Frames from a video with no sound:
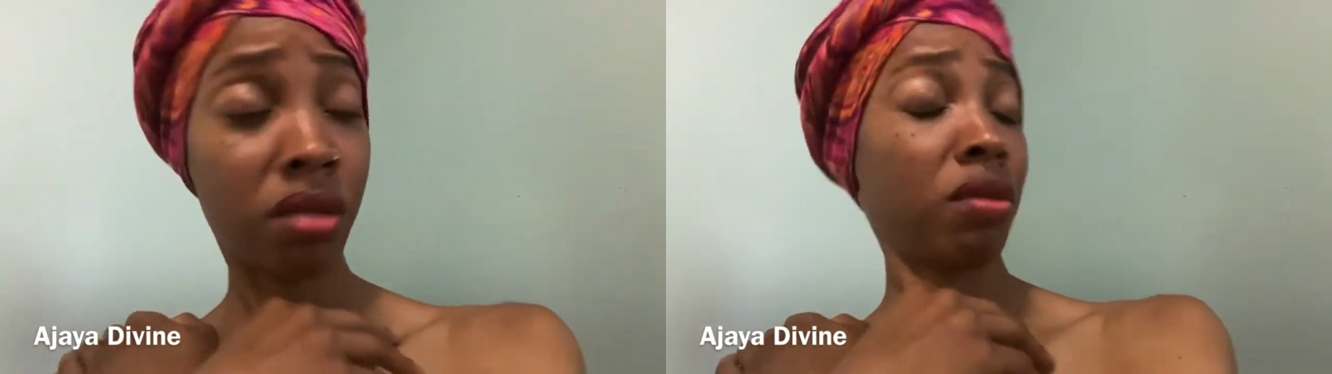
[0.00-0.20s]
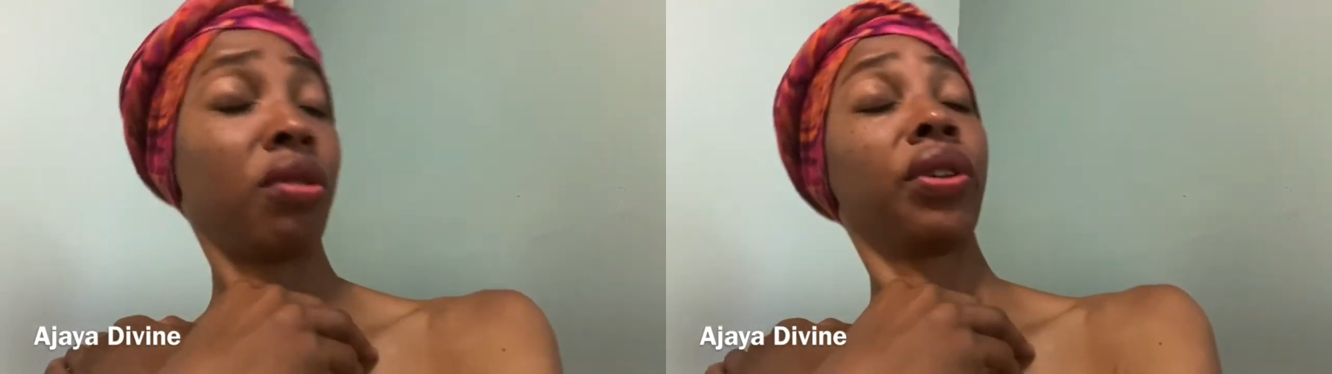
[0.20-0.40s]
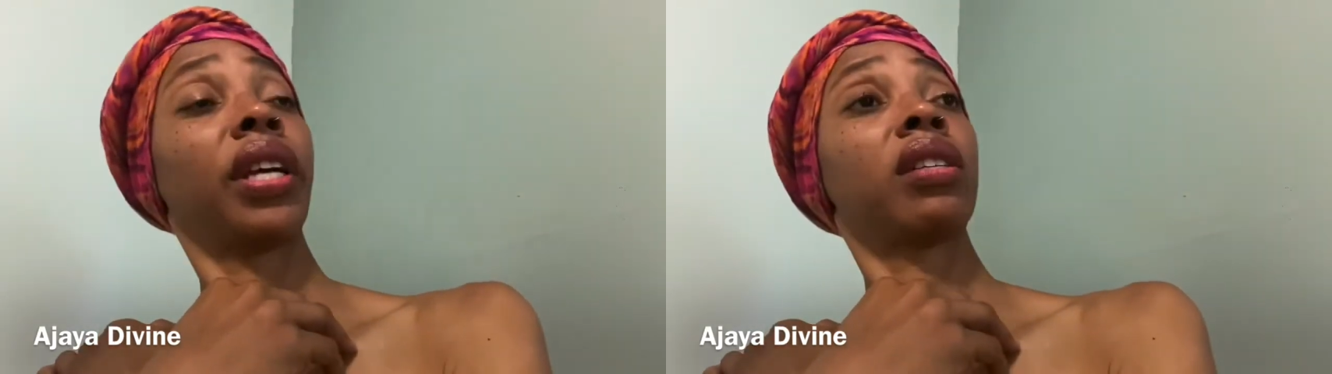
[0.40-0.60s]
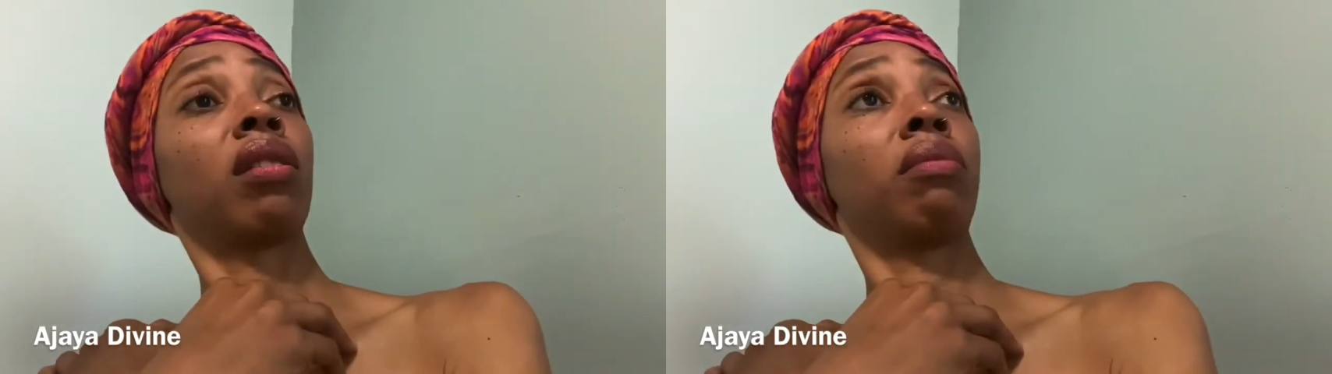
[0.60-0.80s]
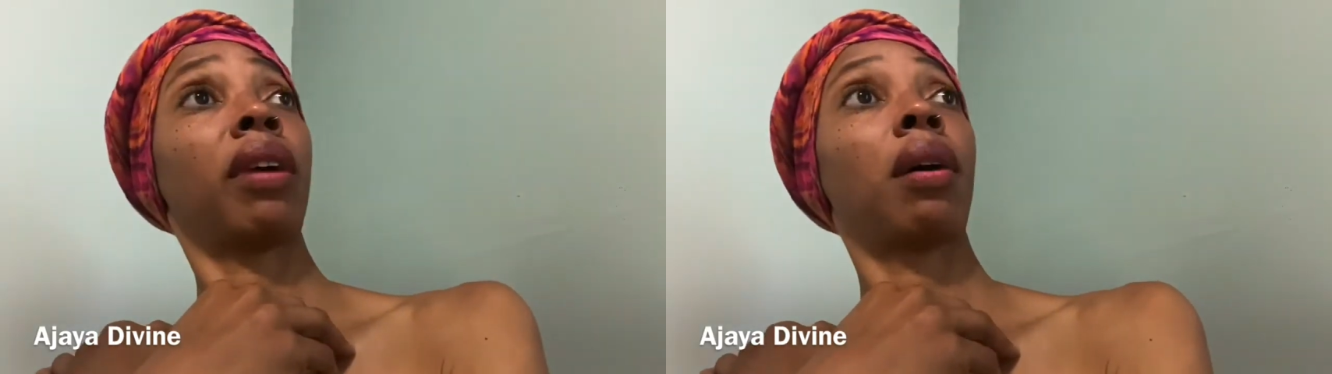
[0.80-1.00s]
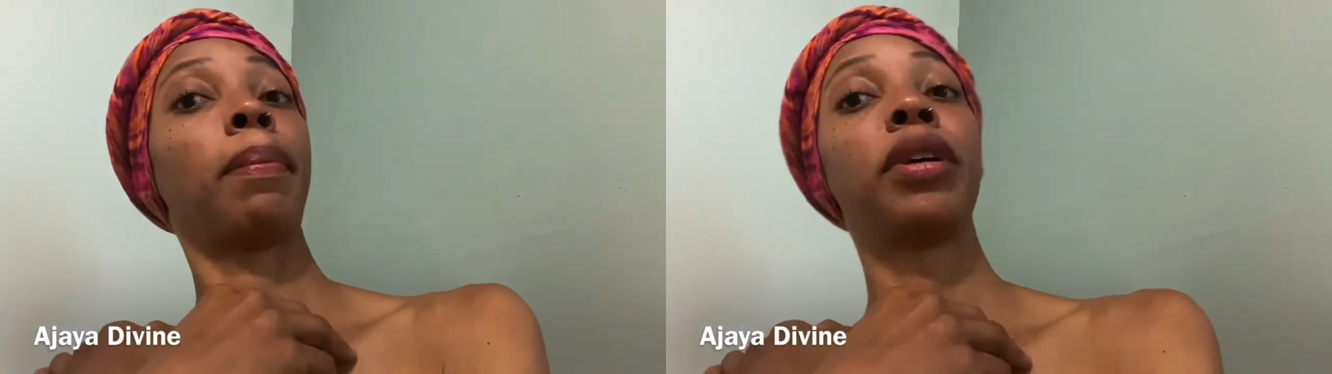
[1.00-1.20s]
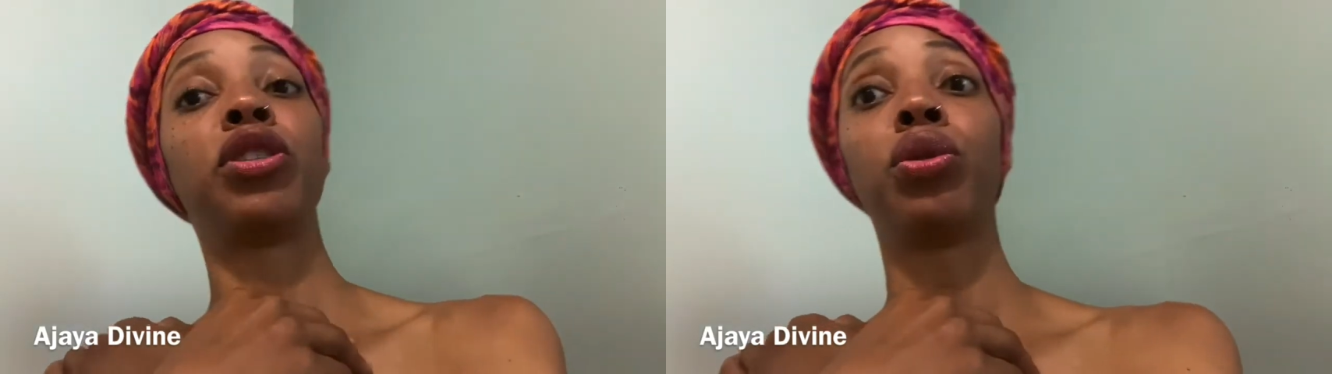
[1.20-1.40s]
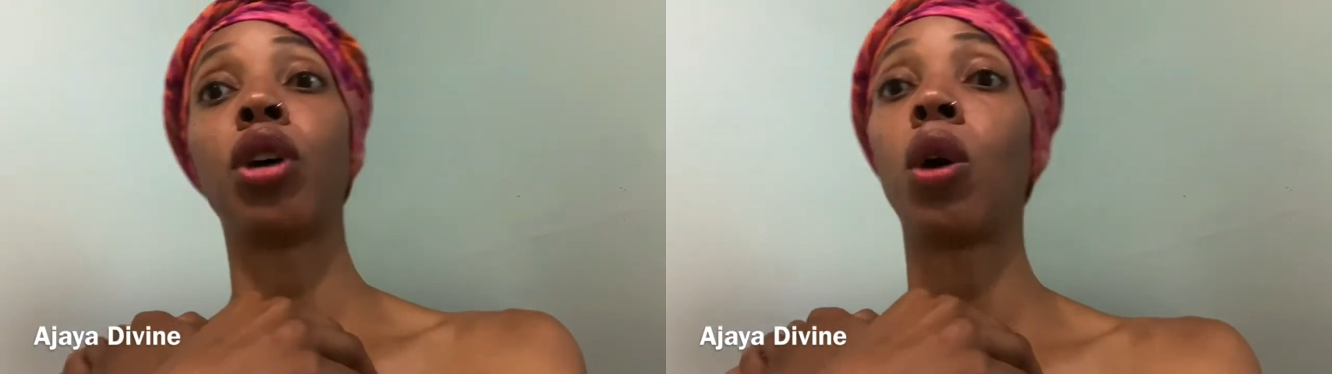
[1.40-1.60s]
what they're talking about, but you
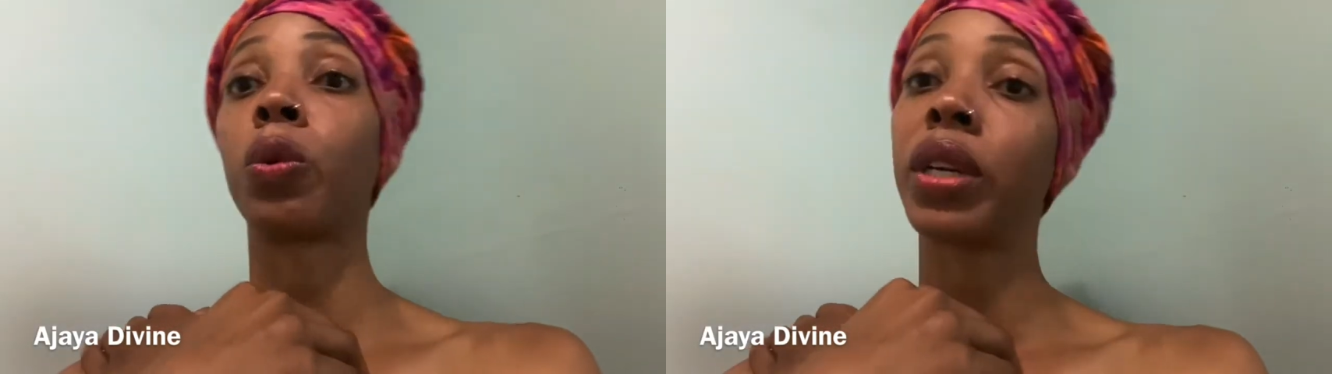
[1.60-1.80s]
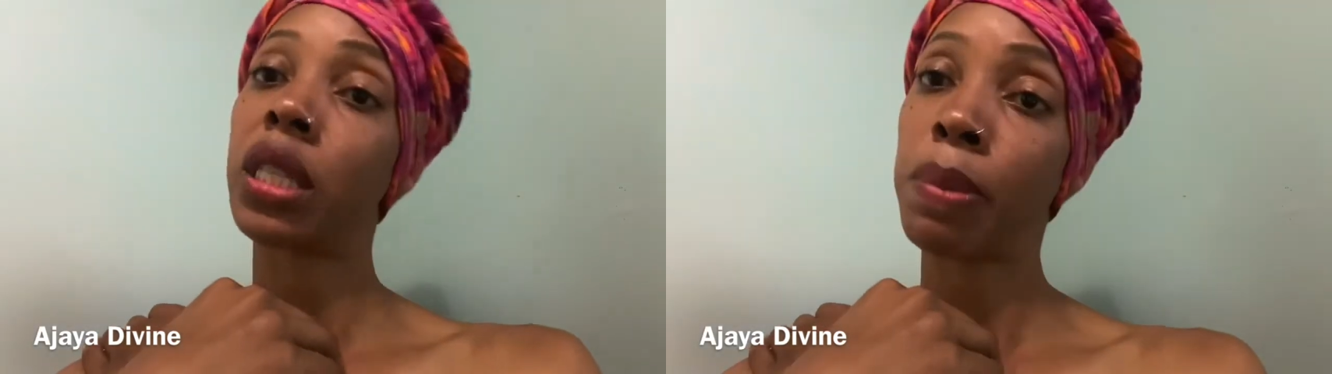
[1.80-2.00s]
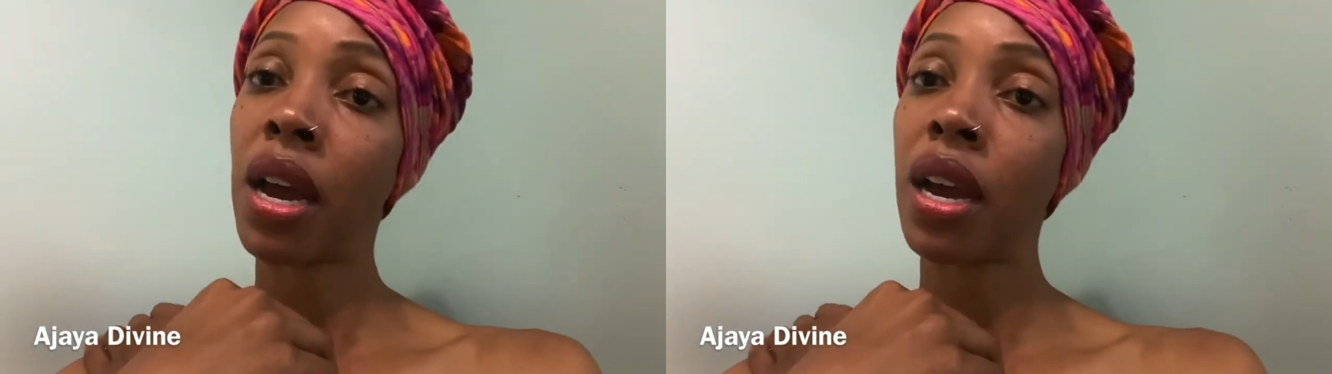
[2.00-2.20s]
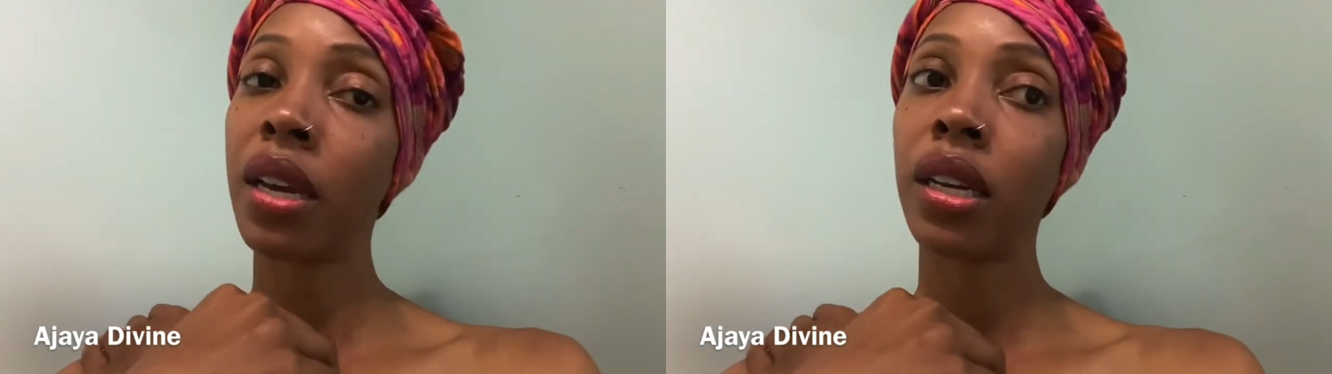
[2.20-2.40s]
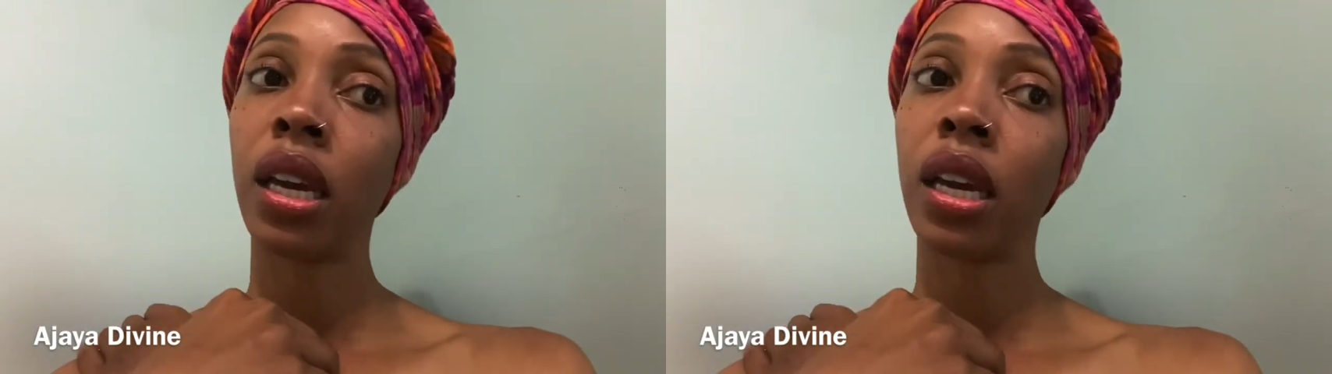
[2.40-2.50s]
don't respond